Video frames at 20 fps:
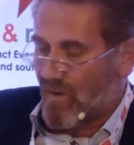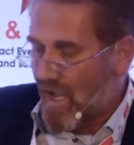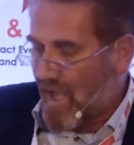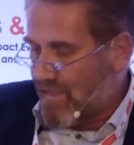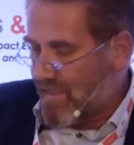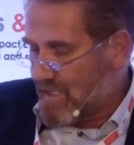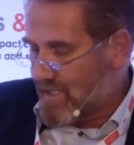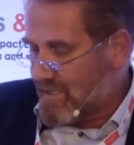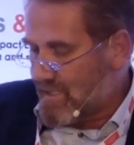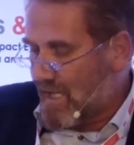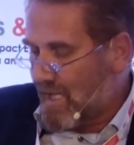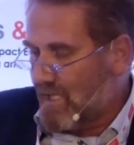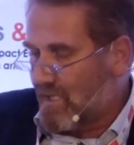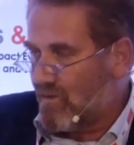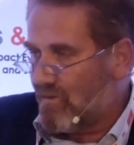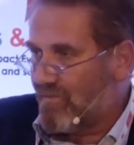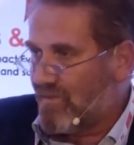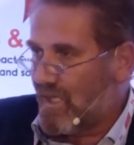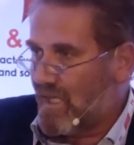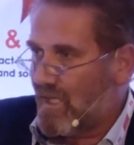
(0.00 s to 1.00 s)
on either
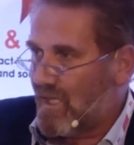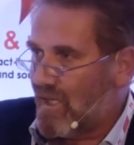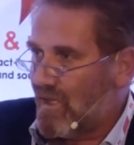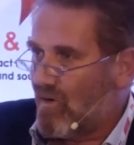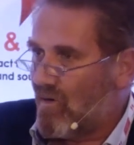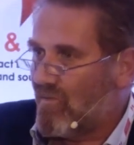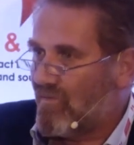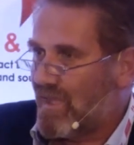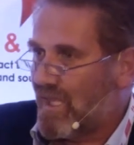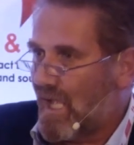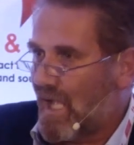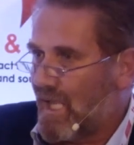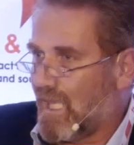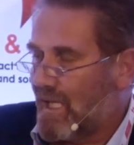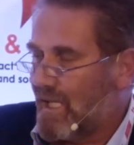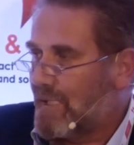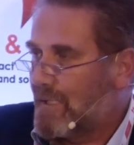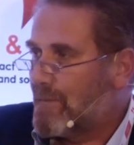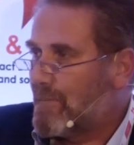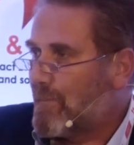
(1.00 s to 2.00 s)
side of the
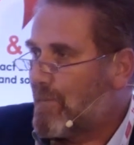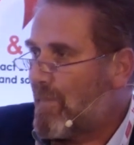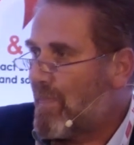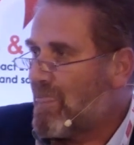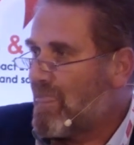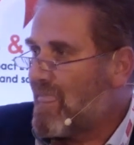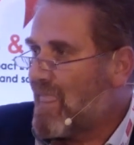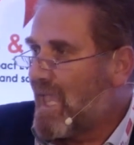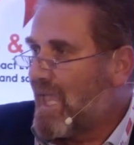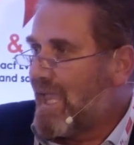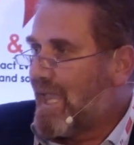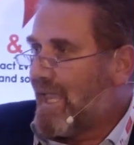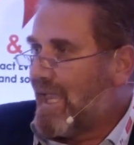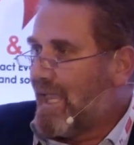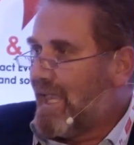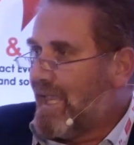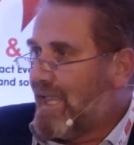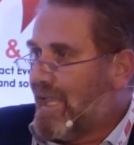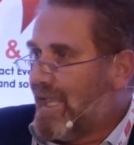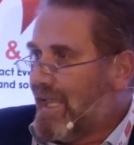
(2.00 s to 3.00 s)
island.
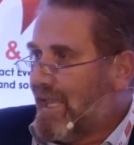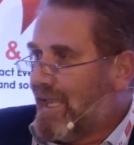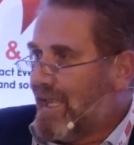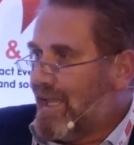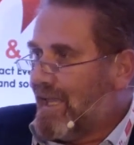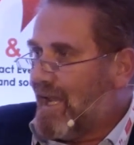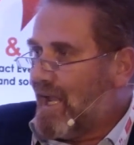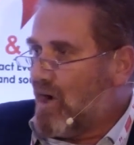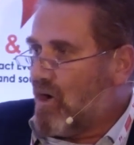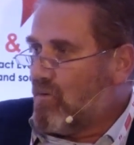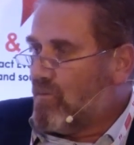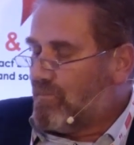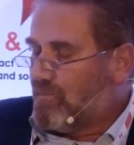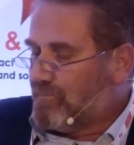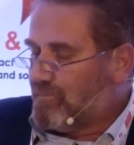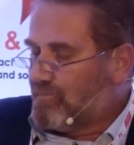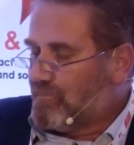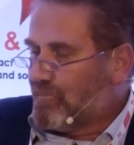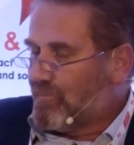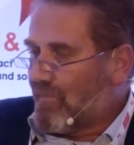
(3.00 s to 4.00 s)

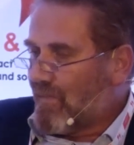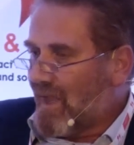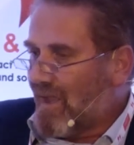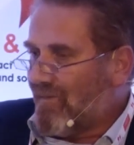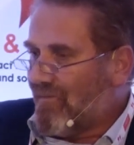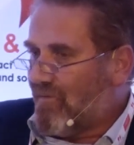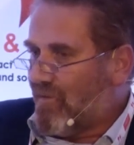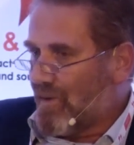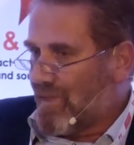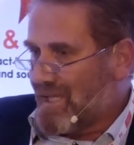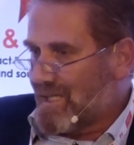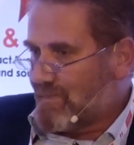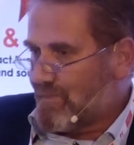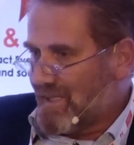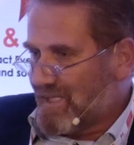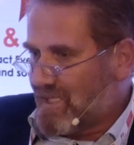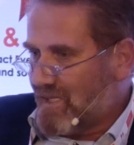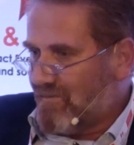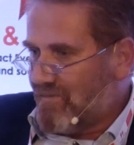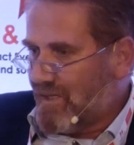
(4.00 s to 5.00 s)
Now, for the
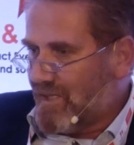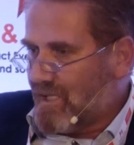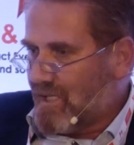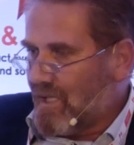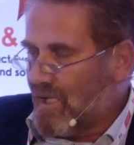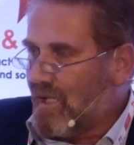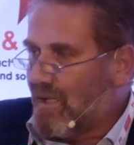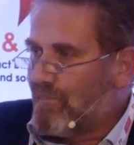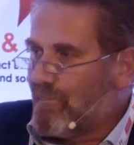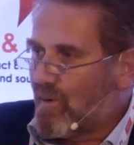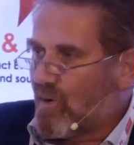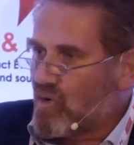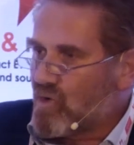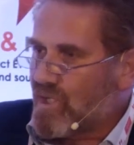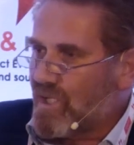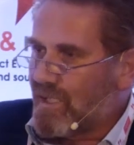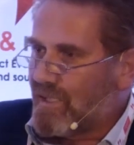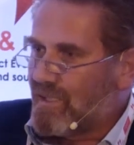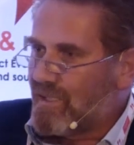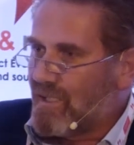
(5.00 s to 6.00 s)
specific
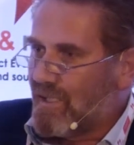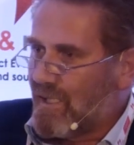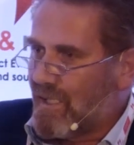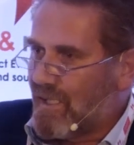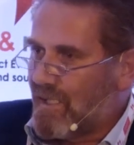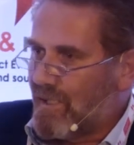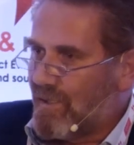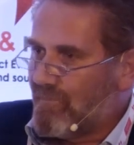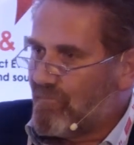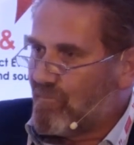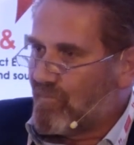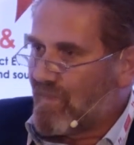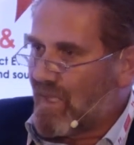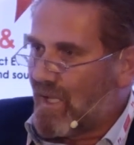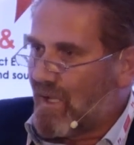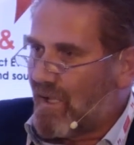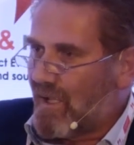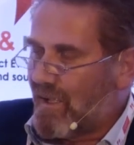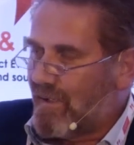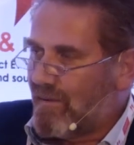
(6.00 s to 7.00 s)
project
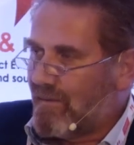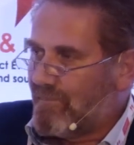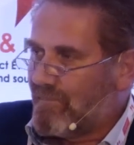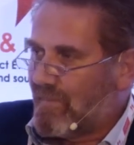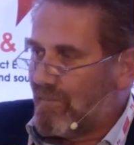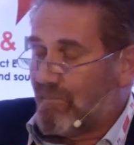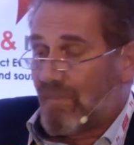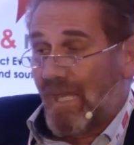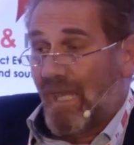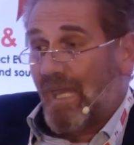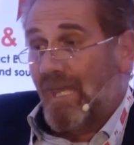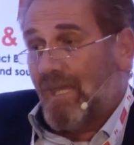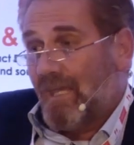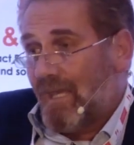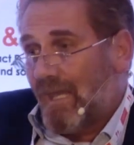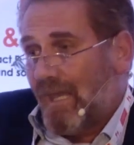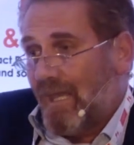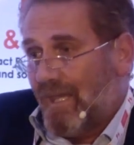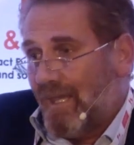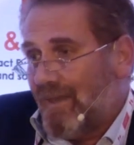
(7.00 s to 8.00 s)

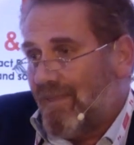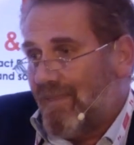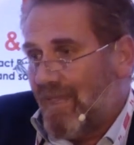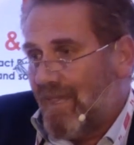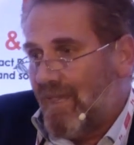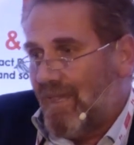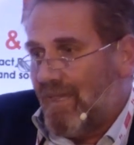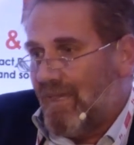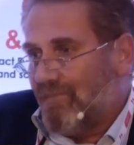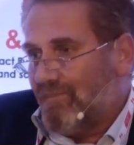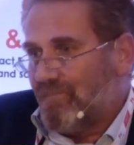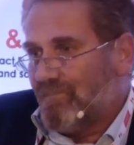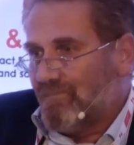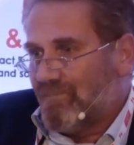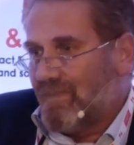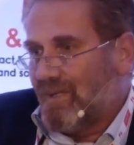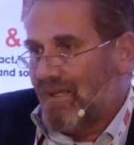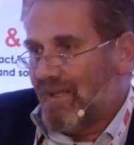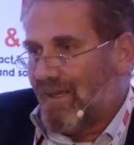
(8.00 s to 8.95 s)
in the